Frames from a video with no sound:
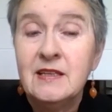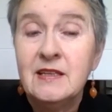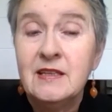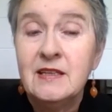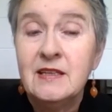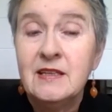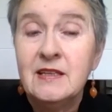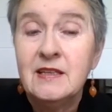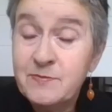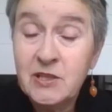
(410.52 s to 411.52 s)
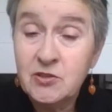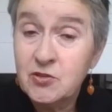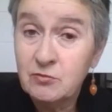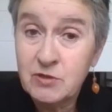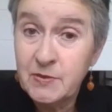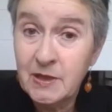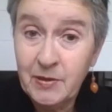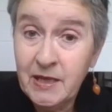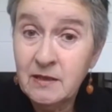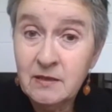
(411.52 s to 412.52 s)
Such guarantees may not always be
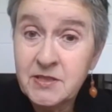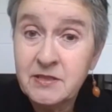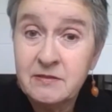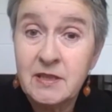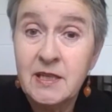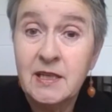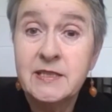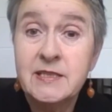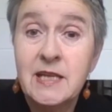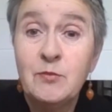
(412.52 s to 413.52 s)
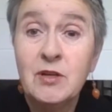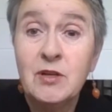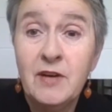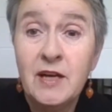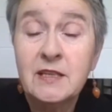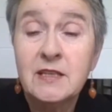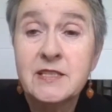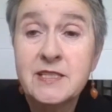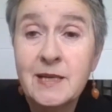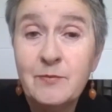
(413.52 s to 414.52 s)
upheld. Khalid Abu al-Fadl, a
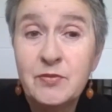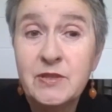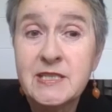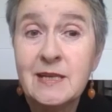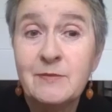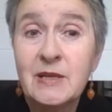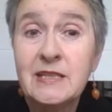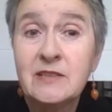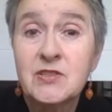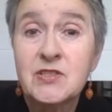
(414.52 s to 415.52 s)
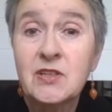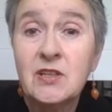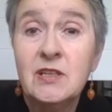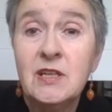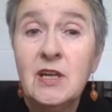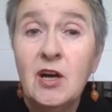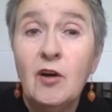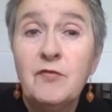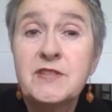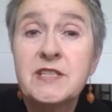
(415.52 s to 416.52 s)
contemporary Islamic legal scholar,
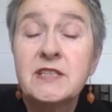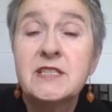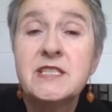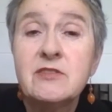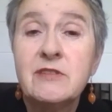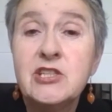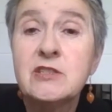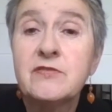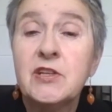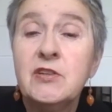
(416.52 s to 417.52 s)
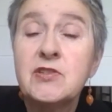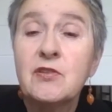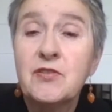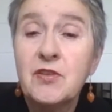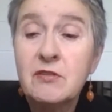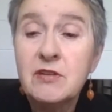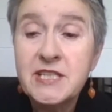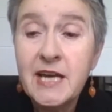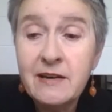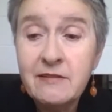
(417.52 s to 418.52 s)
offers a consideration of those
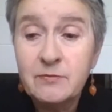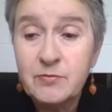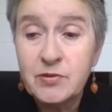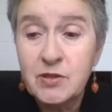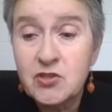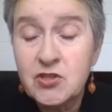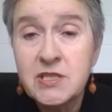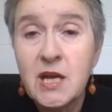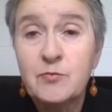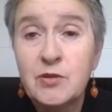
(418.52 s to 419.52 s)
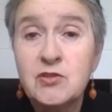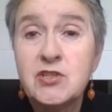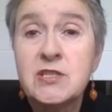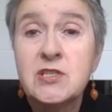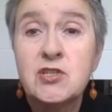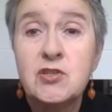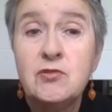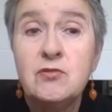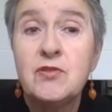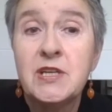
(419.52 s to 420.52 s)
authoritarian approaches
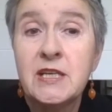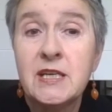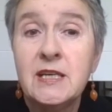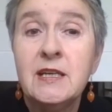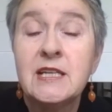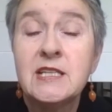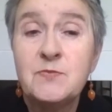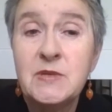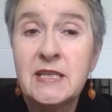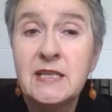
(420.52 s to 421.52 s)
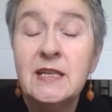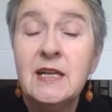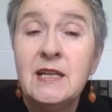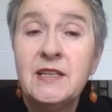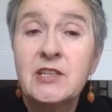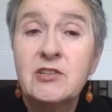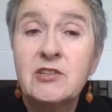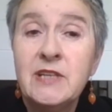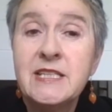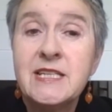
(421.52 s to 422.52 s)
to thinking and speaking that
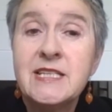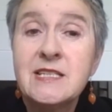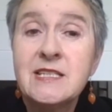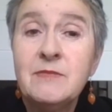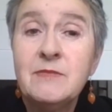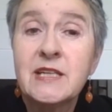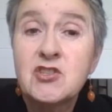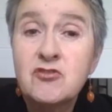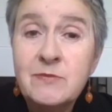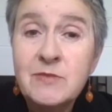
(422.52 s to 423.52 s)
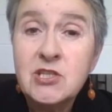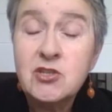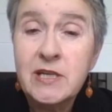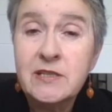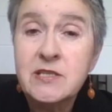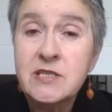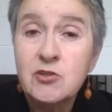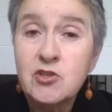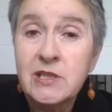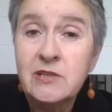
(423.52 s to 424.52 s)
create Islam extremist trends
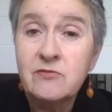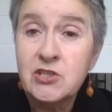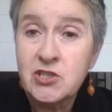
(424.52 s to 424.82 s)
socially and